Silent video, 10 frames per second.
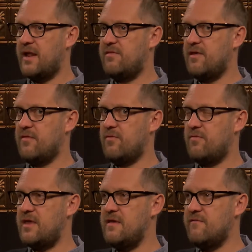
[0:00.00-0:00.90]
I think
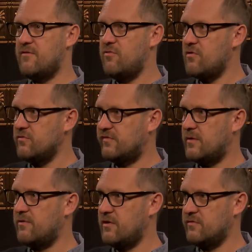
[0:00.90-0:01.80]
even though
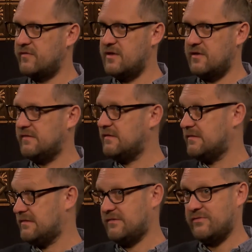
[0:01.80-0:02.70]
some of those kids,
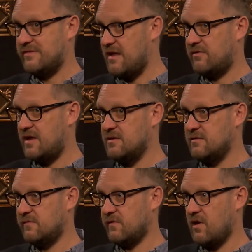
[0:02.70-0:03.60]
because this was now 10
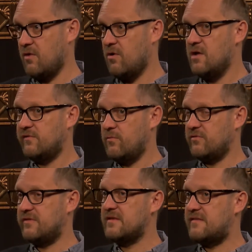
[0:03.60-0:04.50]
years ago, some of
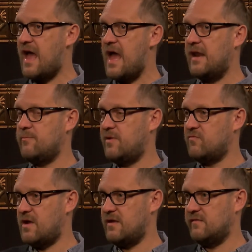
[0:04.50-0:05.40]
those kids hadn't been
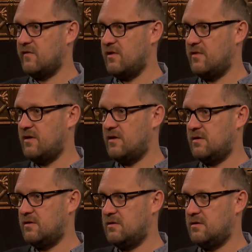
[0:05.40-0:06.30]
raised on the
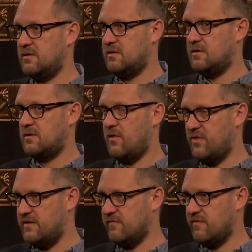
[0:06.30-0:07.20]

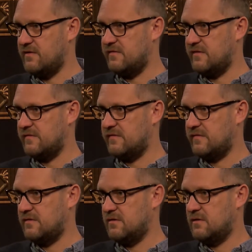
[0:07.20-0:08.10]

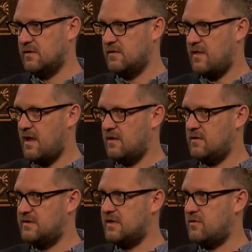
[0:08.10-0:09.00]
devices
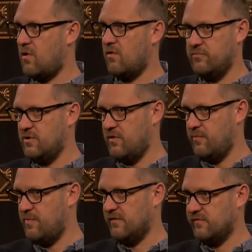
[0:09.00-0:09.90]
that did all, the
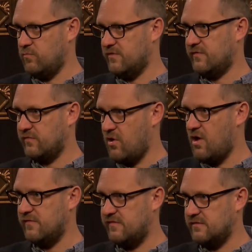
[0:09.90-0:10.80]
bells and whistles
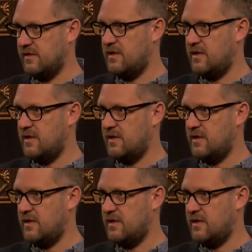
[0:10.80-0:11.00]
constantly.